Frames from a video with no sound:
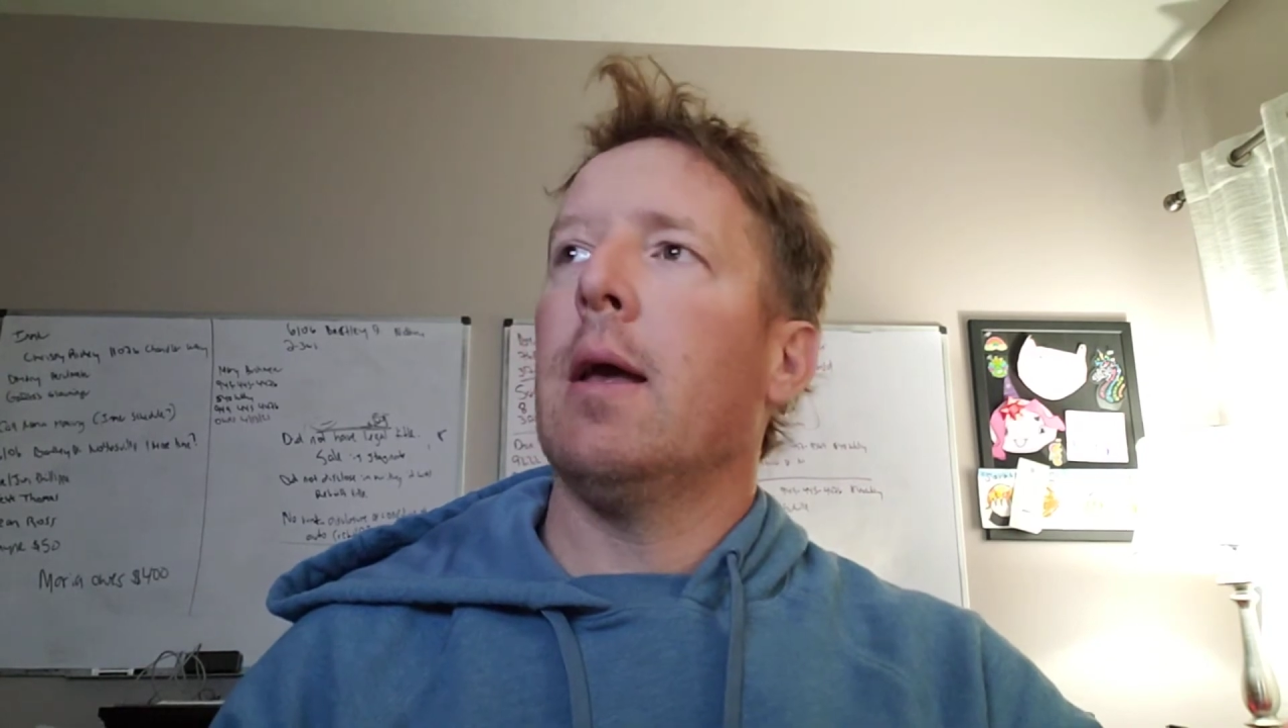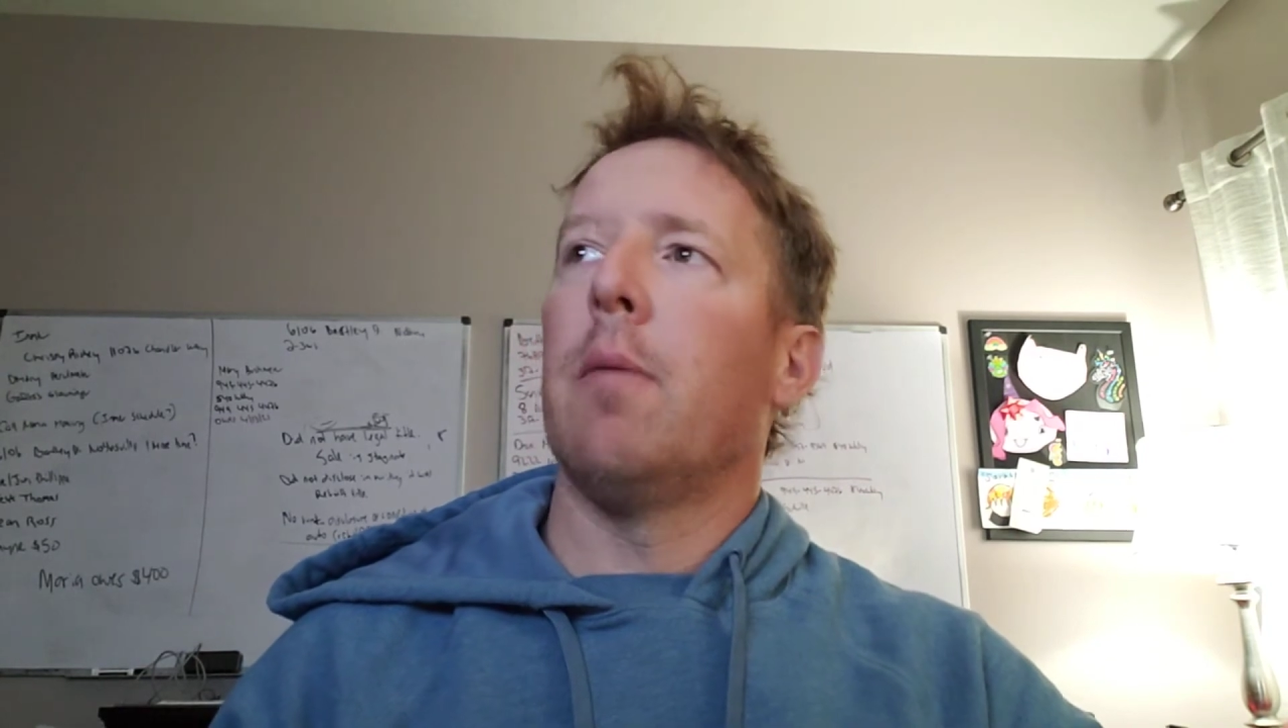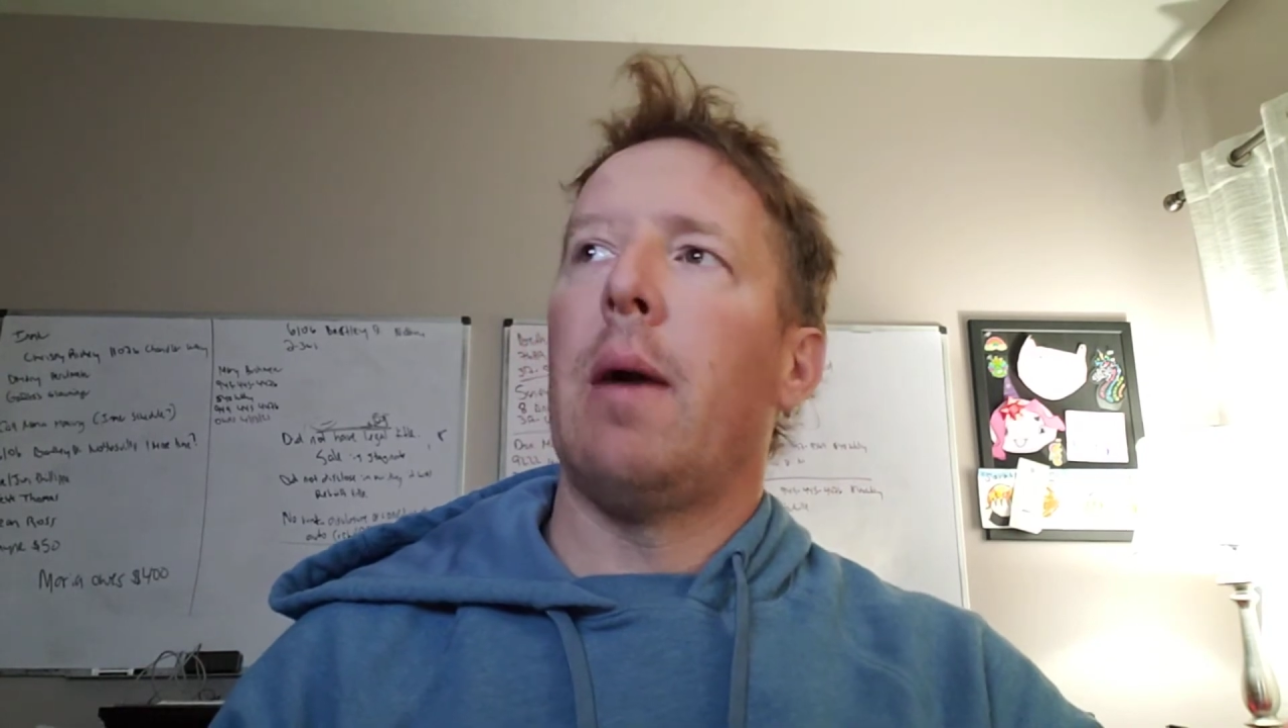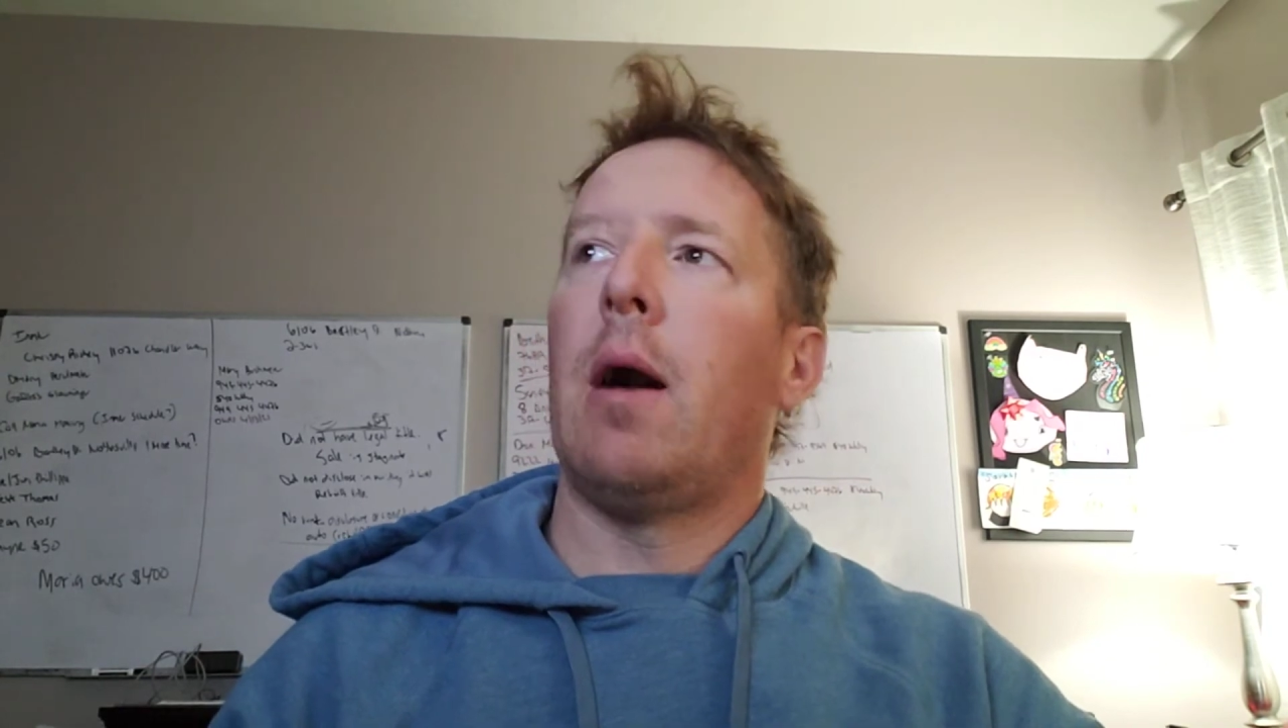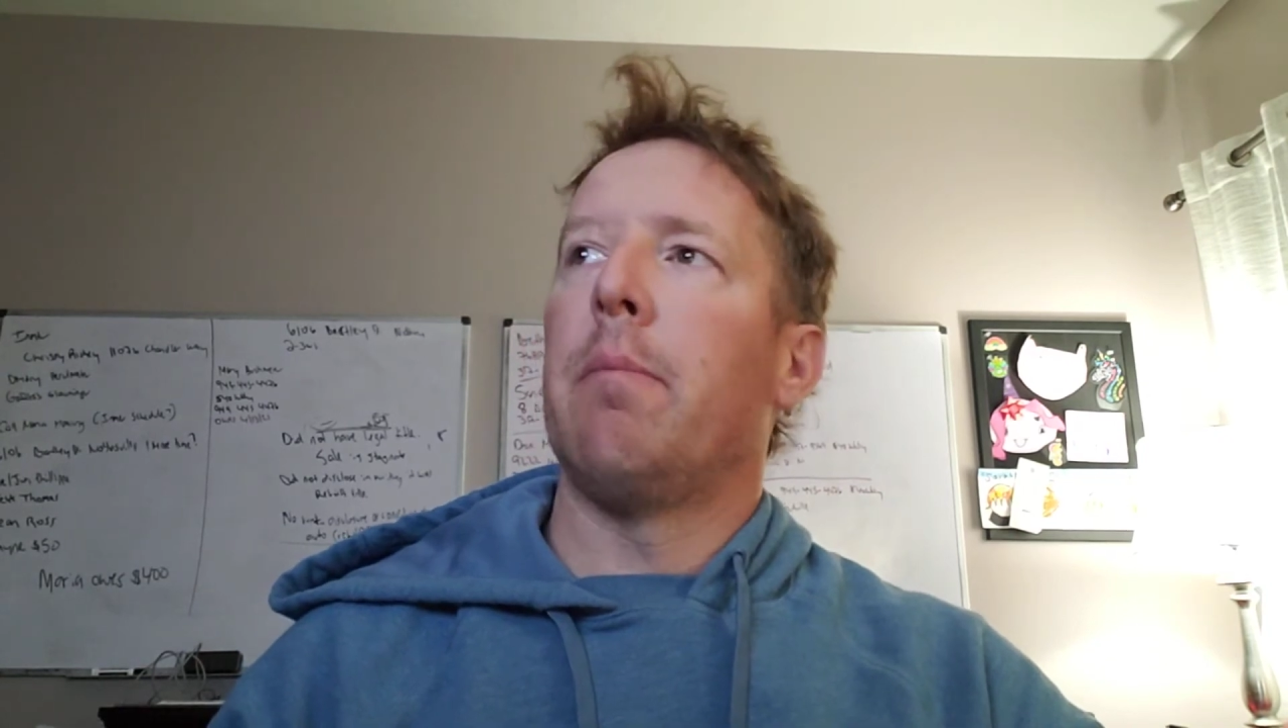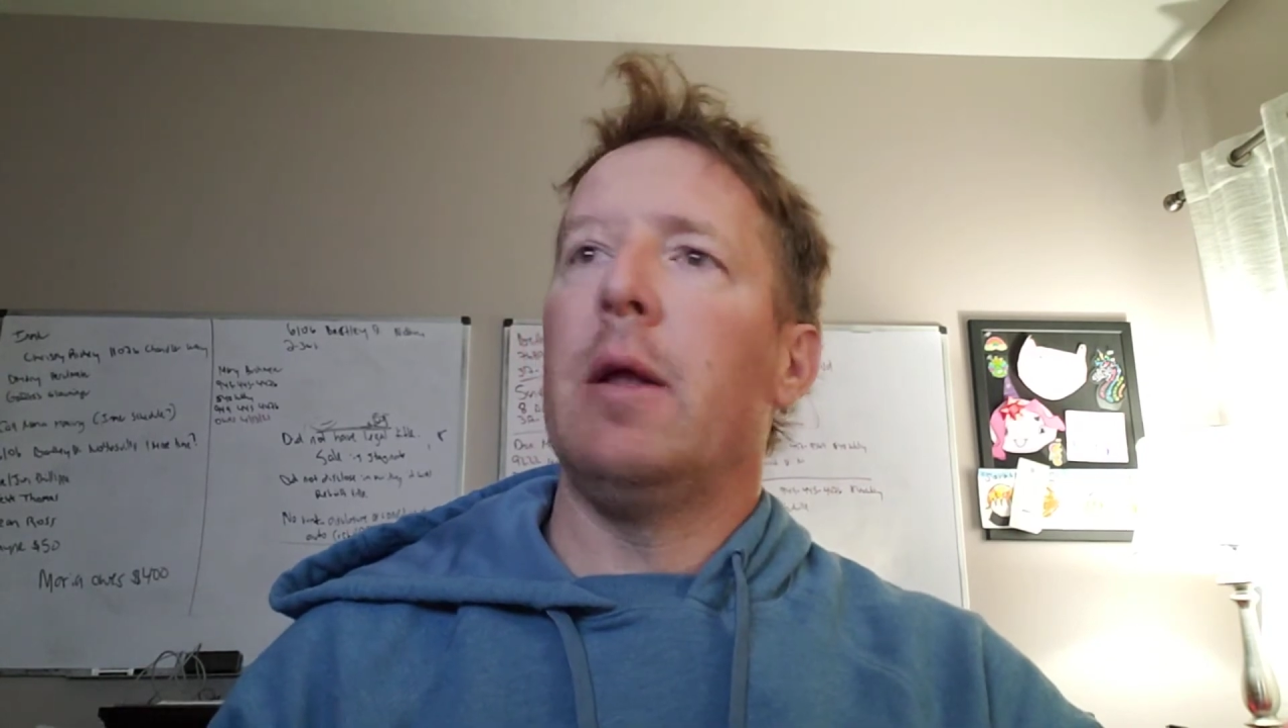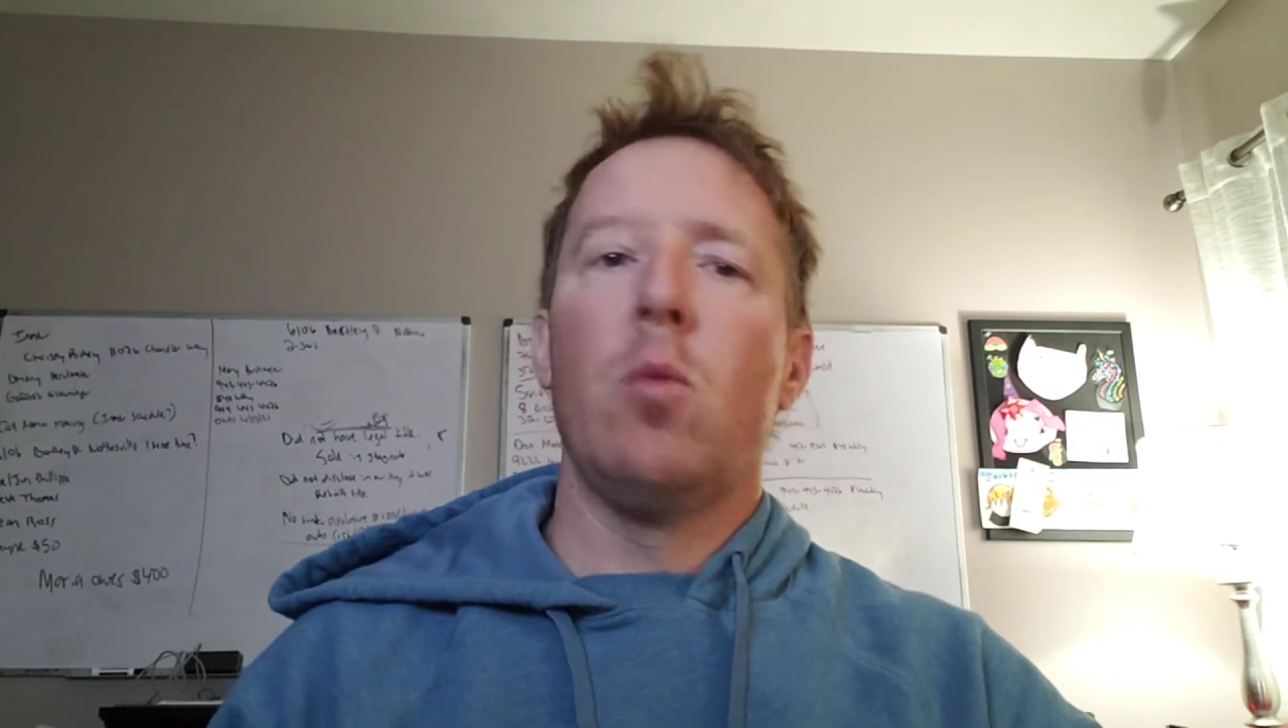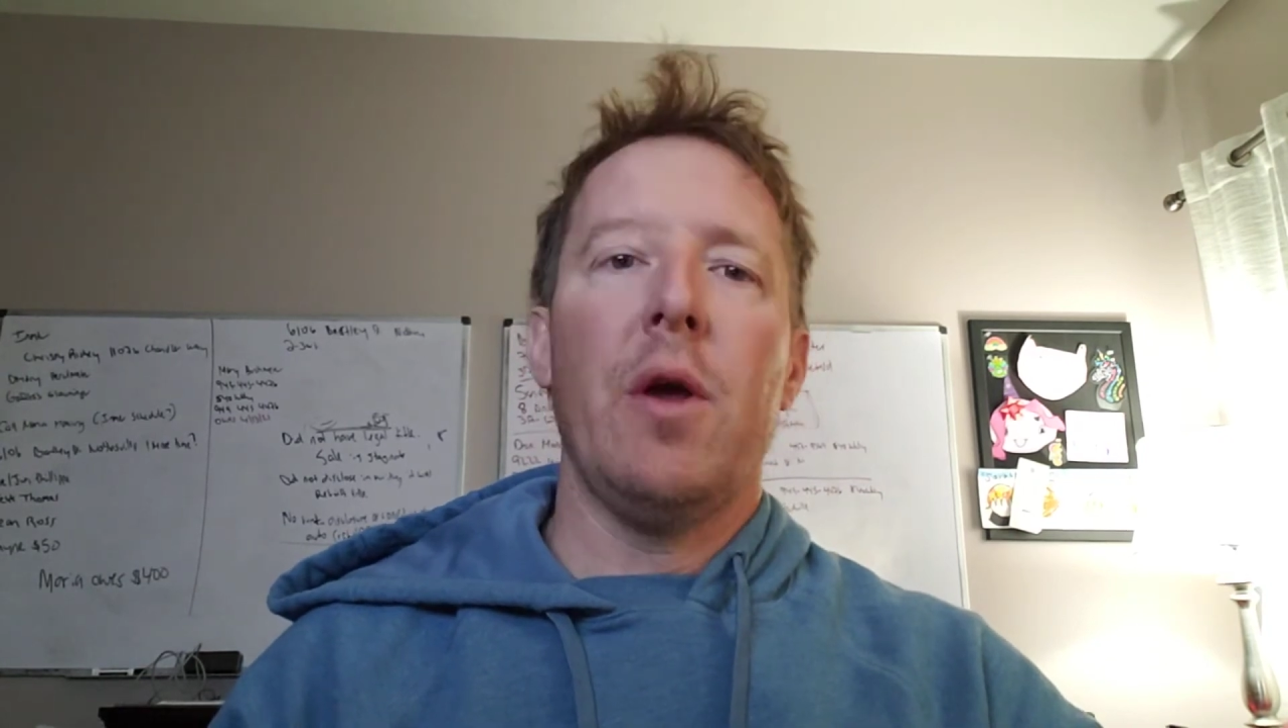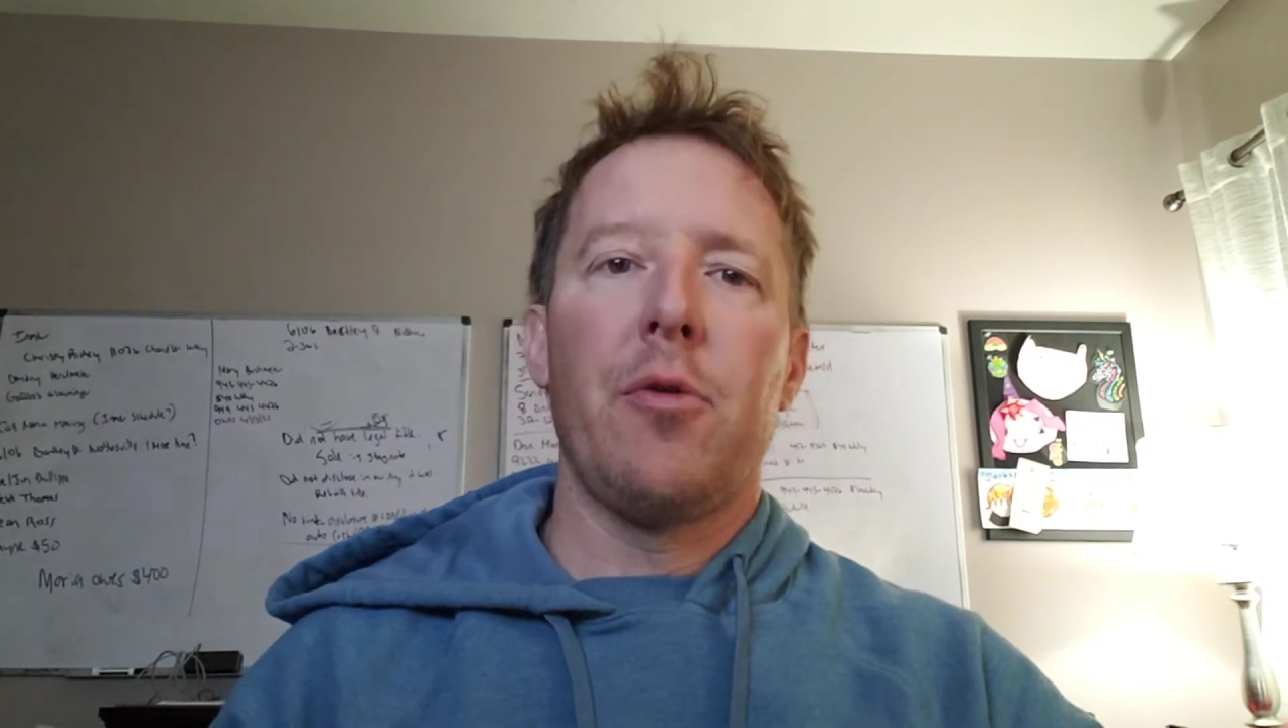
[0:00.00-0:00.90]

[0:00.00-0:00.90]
about midway